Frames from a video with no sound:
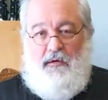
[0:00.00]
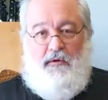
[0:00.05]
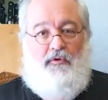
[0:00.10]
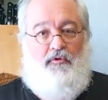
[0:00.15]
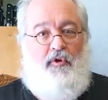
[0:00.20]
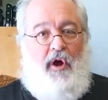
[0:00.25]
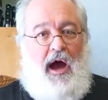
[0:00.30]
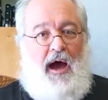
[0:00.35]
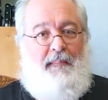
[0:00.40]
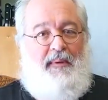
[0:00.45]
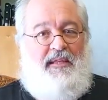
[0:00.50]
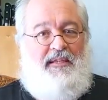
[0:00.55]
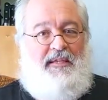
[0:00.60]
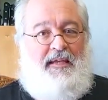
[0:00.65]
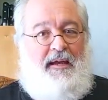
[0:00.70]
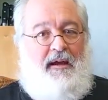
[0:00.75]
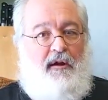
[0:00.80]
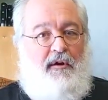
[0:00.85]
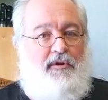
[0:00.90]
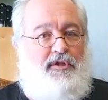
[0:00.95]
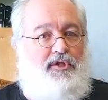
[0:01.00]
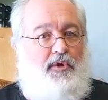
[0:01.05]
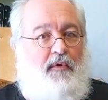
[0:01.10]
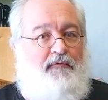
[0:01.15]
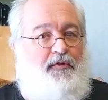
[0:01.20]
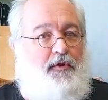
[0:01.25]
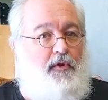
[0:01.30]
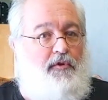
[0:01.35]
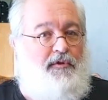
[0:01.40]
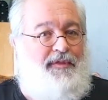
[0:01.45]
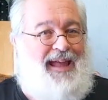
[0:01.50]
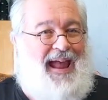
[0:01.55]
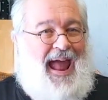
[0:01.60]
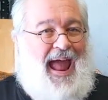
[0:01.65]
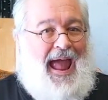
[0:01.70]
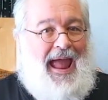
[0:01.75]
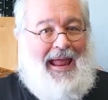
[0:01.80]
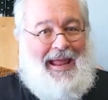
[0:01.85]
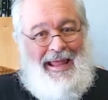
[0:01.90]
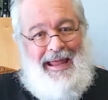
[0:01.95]
Grommets here, so if you're the
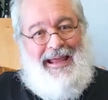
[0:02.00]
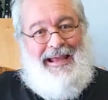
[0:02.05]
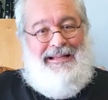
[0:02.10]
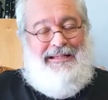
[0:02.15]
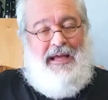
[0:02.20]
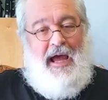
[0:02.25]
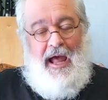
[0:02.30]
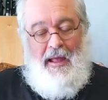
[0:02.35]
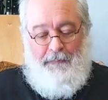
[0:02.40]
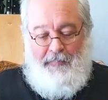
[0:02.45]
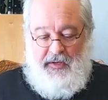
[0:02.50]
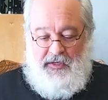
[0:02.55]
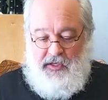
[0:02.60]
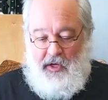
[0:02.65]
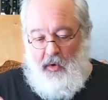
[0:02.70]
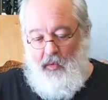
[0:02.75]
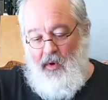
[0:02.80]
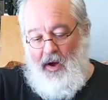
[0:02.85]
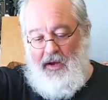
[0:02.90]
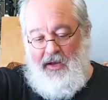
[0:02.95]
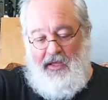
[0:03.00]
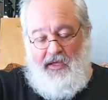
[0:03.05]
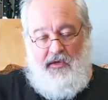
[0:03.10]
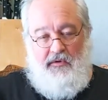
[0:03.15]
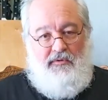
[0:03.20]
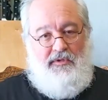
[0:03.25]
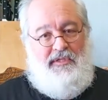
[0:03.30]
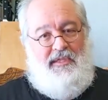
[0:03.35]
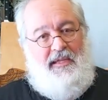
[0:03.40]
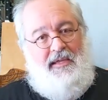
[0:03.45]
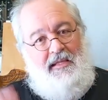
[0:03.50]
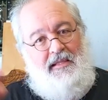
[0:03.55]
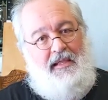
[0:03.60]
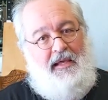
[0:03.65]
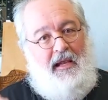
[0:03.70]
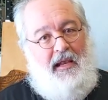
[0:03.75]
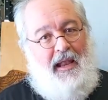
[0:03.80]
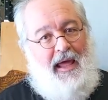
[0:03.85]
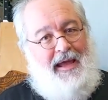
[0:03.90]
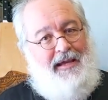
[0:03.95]
hanging type and don't want to use the
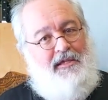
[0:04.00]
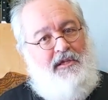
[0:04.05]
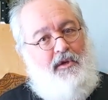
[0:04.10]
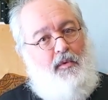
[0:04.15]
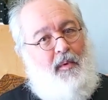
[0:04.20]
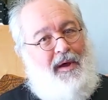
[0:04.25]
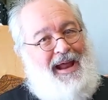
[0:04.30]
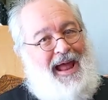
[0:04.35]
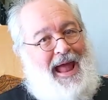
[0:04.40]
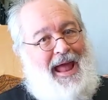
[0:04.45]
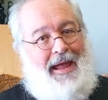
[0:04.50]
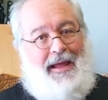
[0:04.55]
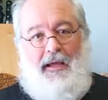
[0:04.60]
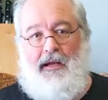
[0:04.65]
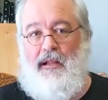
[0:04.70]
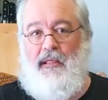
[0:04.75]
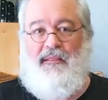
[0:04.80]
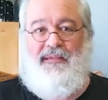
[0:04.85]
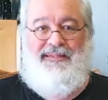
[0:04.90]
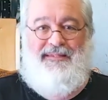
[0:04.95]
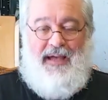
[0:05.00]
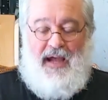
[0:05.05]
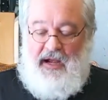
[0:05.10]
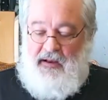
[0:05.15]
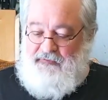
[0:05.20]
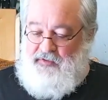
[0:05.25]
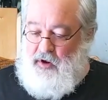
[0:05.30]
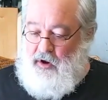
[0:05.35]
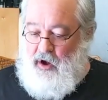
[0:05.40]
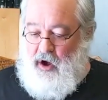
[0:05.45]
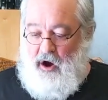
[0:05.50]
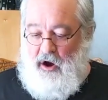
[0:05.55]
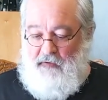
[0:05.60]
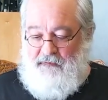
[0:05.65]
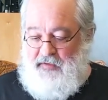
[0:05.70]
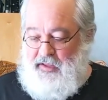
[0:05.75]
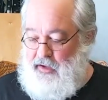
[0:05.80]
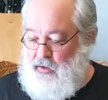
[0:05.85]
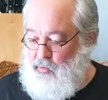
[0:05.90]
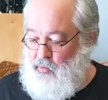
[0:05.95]
little legs and you want to hang it on the side of your R
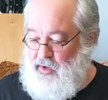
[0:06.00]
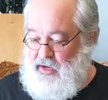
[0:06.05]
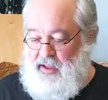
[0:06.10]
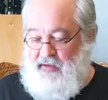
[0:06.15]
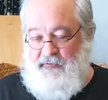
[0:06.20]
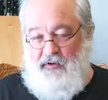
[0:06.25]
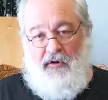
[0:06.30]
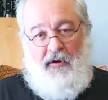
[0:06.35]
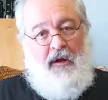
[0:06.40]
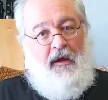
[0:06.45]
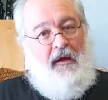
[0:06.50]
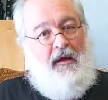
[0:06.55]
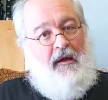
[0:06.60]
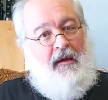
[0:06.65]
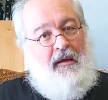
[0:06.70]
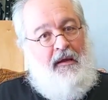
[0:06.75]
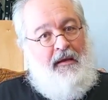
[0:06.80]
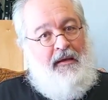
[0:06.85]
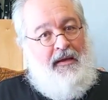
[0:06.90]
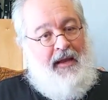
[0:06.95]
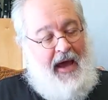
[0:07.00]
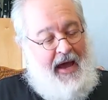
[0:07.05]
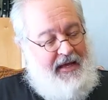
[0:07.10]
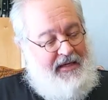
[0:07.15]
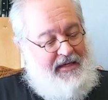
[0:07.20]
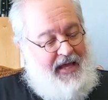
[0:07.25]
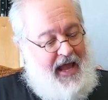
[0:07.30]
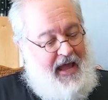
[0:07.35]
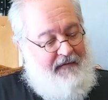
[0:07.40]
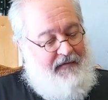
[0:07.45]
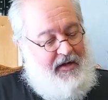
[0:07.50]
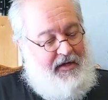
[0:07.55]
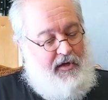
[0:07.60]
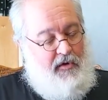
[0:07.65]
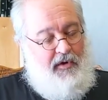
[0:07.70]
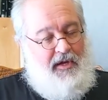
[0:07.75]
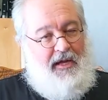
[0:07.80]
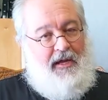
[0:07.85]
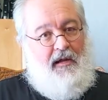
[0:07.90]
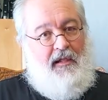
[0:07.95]
V or whatever, nice heavy
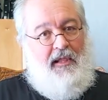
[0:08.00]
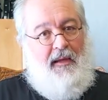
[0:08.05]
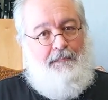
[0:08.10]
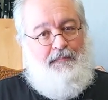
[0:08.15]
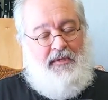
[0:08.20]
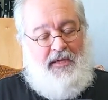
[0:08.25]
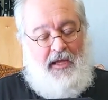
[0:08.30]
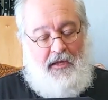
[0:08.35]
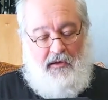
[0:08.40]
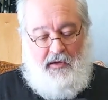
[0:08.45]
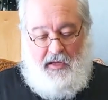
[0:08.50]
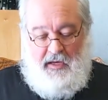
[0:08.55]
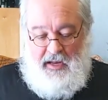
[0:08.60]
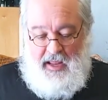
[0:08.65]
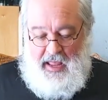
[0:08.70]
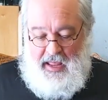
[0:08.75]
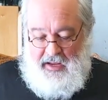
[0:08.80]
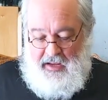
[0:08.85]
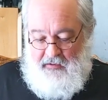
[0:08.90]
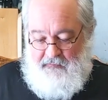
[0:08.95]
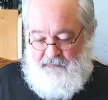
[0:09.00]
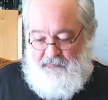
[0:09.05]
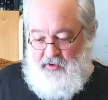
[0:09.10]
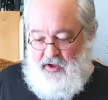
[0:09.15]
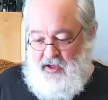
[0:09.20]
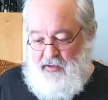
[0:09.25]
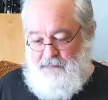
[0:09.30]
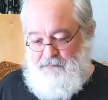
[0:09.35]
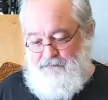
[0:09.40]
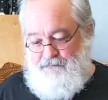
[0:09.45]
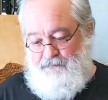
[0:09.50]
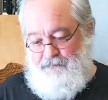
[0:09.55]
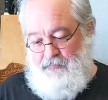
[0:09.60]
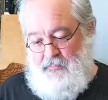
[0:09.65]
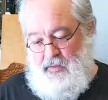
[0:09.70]
duty clips that you can hang it from.